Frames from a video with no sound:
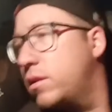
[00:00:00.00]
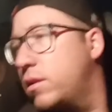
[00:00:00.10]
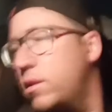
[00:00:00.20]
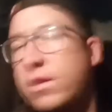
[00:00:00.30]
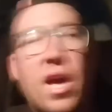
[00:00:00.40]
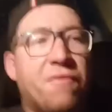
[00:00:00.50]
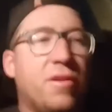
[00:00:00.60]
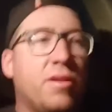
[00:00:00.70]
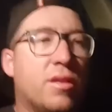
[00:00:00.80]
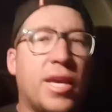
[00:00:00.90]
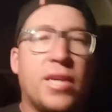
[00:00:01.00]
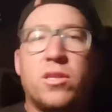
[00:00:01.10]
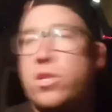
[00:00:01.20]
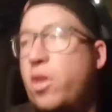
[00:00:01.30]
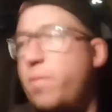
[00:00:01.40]
Caffin? Thank you
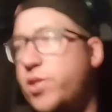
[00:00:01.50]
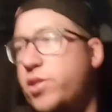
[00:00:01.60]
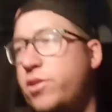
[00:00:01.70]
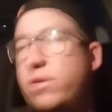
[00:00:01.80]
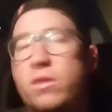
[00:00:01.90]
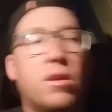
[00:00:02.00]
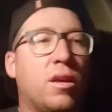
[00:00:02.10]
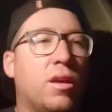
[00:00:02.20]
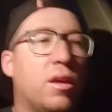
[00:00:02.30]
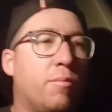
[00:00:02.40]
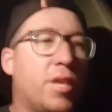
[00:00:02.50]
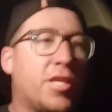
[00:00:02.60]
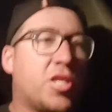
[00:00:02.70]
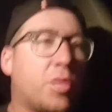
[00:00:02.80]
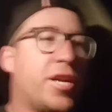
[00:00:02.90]
so much, dude. Much
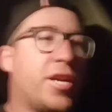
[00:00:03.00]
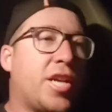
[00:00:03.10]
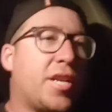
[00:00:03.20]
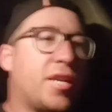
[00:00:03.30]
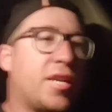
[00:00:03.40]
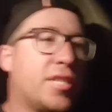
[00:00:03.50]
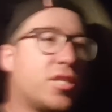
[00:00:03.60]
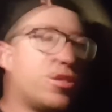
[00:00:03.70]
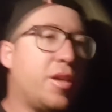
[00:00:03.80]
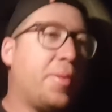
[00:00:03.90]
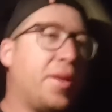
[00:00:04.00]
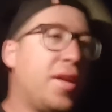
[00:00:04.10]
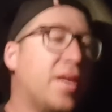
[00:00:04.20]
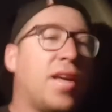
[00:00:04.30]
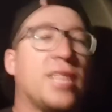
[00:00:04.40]
appreciated. This trip
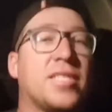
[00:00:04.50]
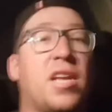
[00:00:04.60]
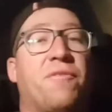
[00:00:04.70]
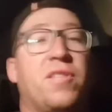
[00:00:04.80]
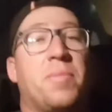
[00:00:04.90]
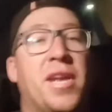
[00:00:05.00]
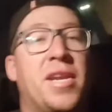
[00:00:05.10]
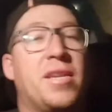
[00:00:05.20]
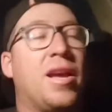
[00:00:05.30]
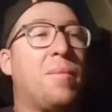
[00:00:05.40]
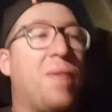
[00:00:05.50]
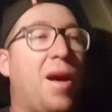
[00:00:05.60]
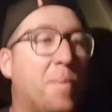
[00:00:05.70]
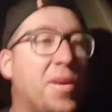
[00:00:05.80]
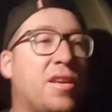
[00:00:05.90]
has definitely been a
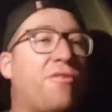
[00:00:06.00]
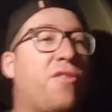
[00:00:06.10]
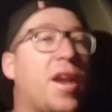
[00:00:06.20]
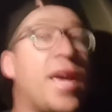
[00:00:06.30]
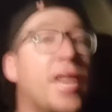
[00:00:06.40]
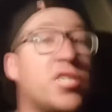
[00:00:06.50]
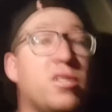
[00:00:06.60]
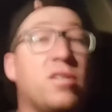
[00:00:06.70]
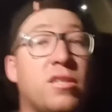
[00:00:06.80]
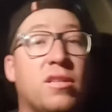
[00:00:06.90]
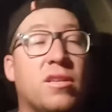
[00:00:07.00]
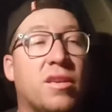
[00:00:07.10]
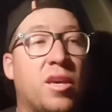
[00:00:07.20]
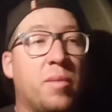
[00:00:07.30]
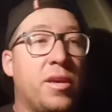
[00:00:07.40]
big financial
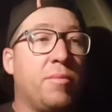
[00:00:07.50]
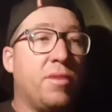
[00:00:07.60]
commitment.